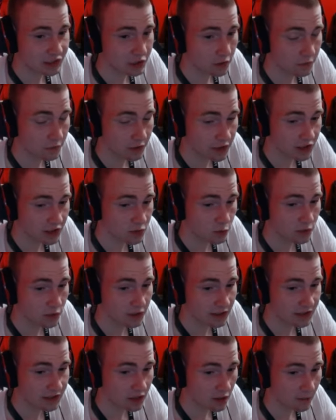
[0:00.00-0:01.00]
over this one.
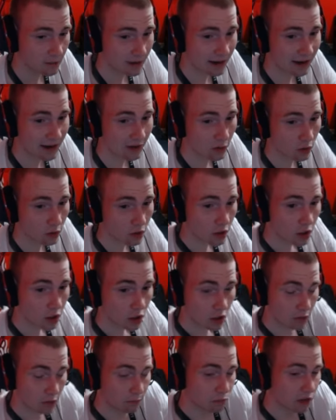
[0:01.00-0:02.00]
They talk about how
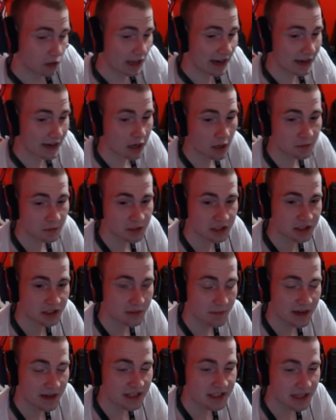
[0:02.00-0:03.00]
Black Ops is the
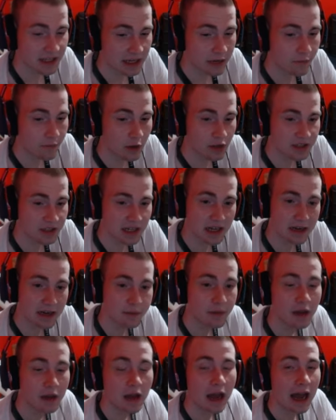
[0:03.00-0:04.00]
best thing of all time.